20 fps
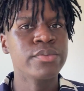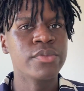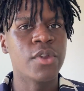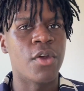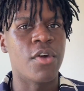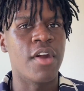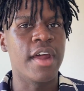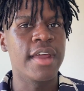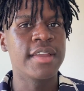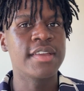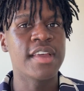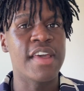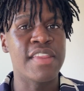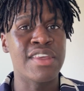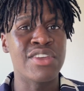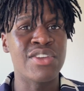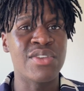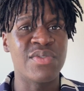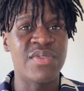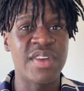right, and then
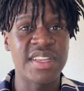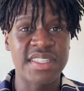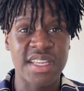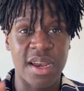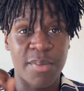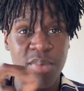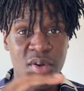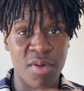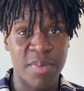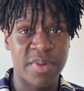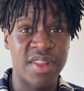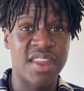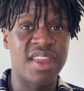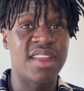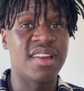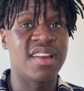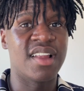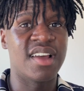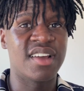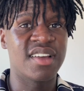you invest that properly
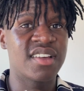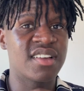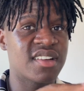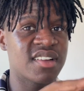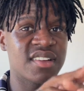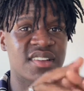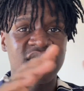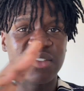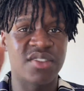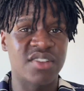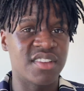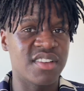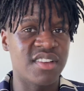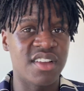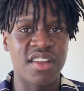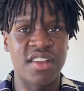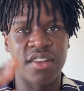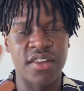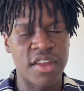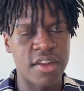in like
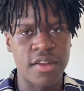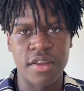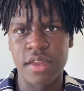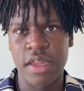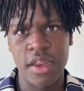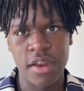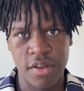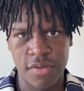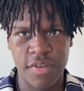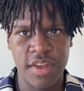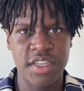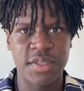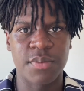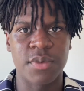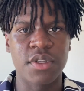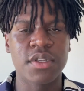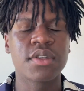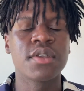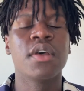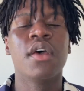in
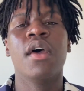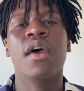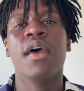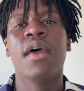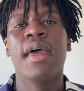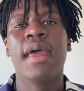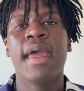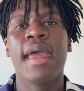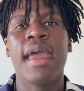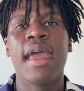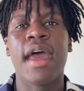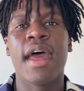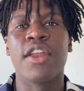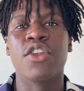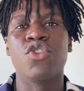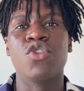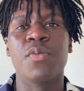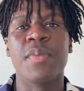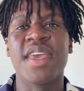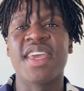investments, and
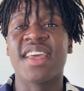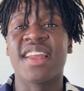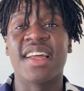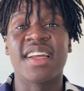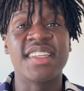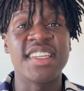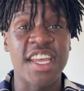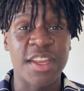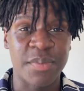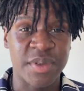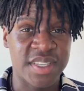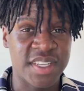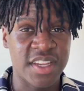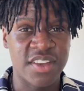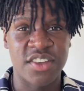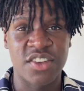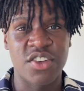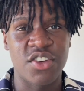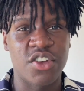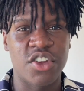you're making like 10%
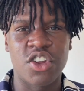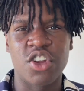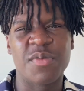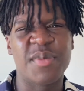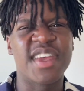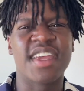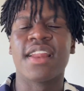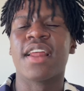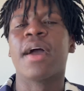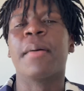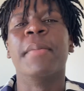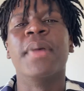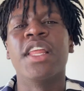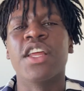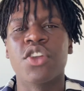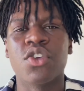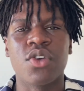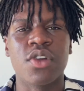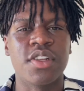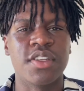a year, you're making like $1
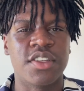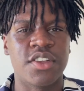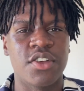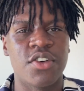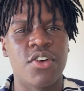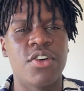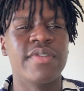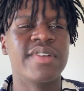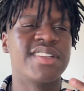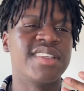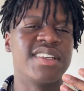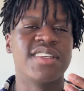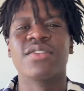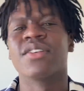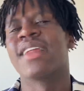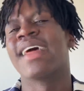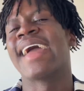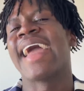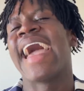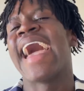million a year. Obviously it's not
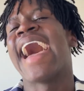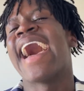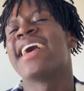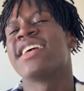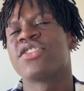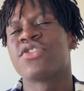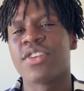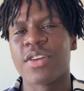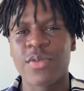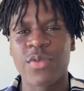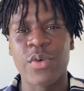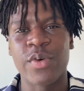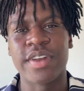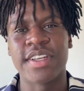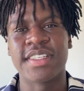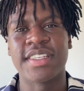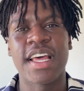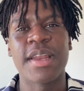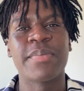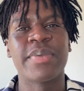like as straightforward
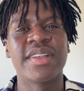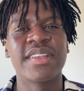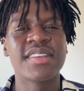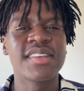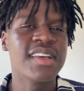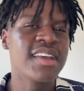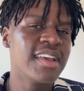as that, but